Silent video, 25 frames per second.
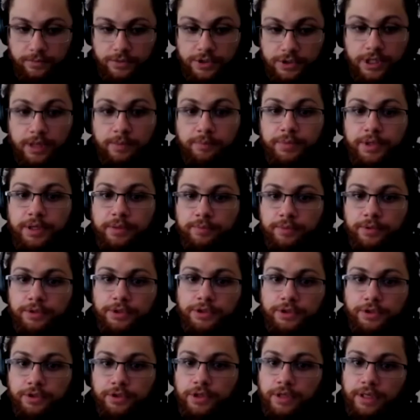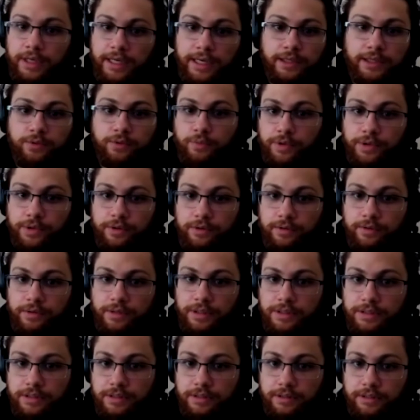some people you connect with
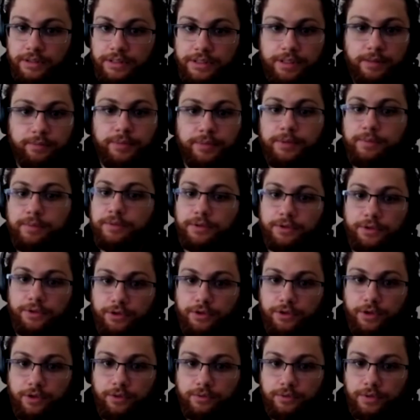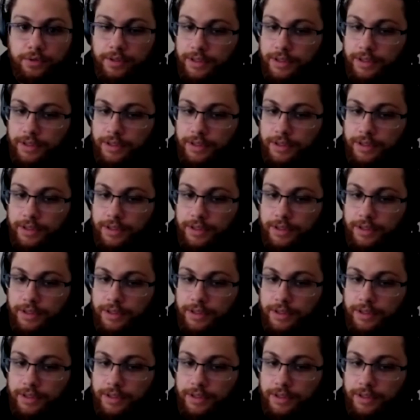easily, some people you don't.